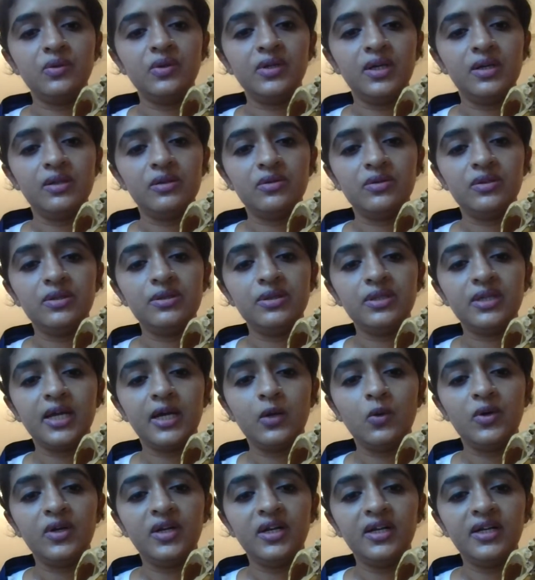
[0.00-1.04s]
Okay, so this
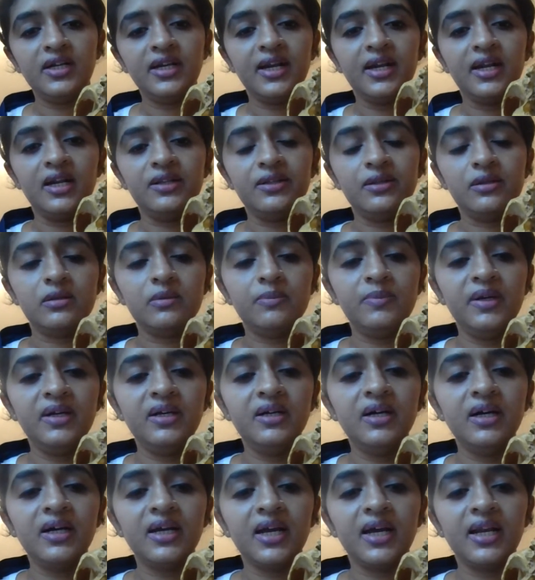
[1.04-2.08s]
carotid canal, this
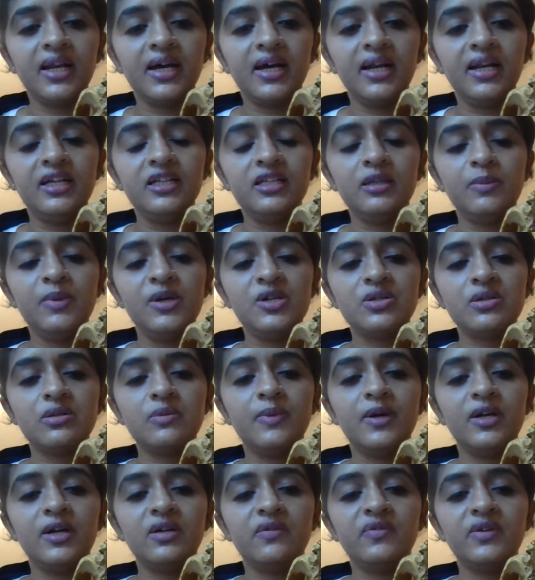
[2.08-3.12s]
bigger canal in the petrous
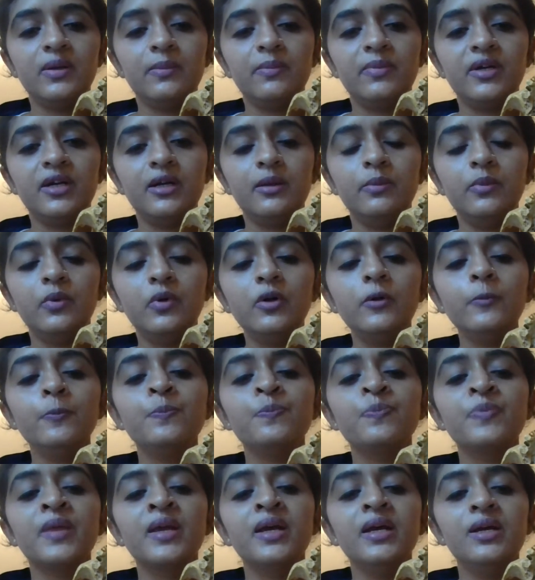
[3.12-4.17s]
part of temporal bone
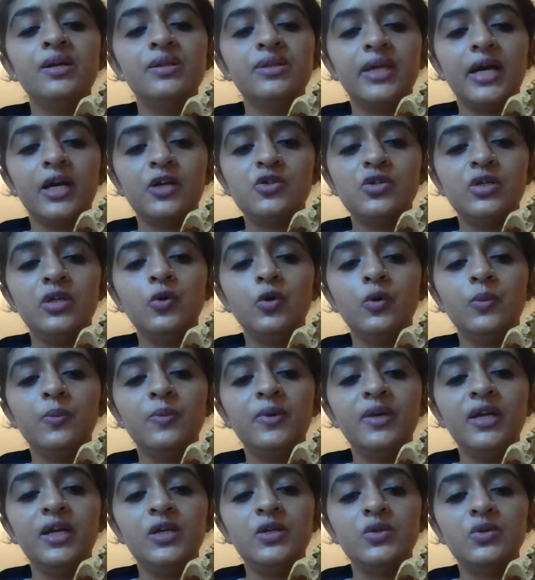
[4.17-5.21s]
is actually
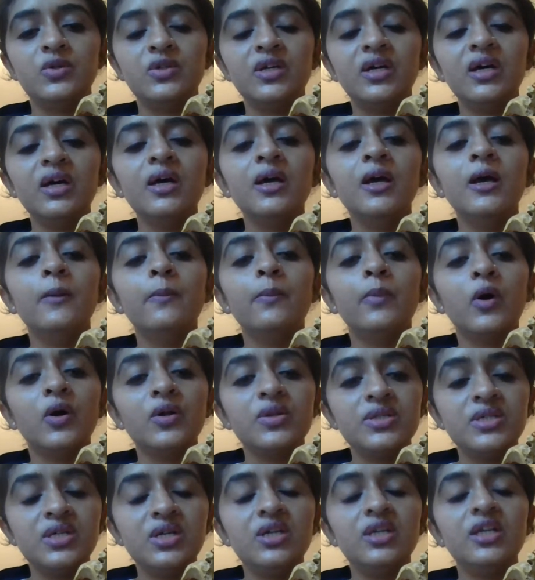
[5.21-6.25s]
opening into the
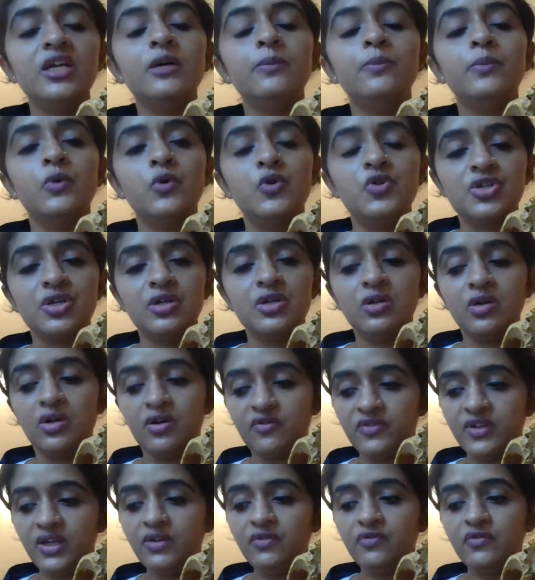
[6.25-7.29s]
posterior portion
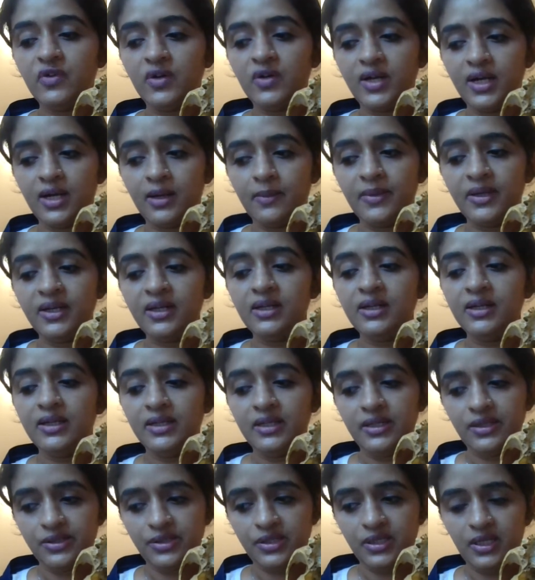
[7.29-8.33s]
of the foramen
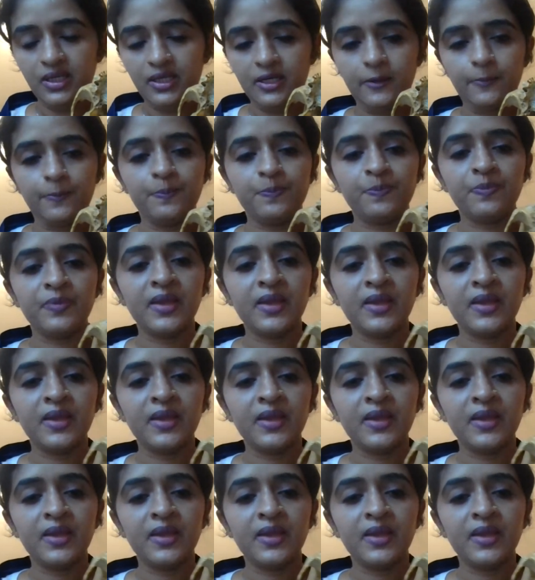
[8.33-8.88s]
lacerum.